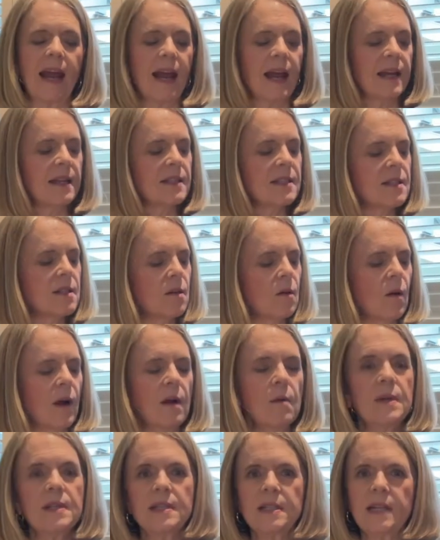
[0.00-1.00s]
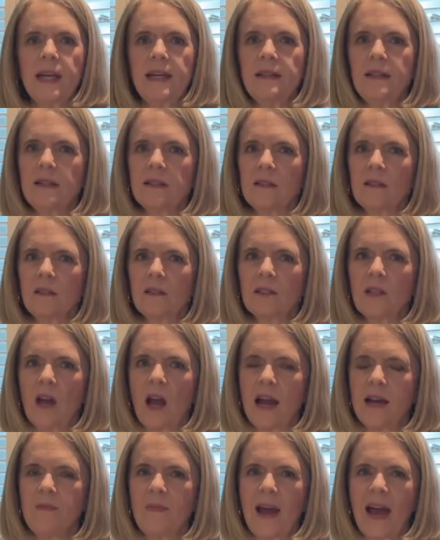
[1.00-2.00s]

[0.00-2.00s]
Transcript: and so I always take these little Tide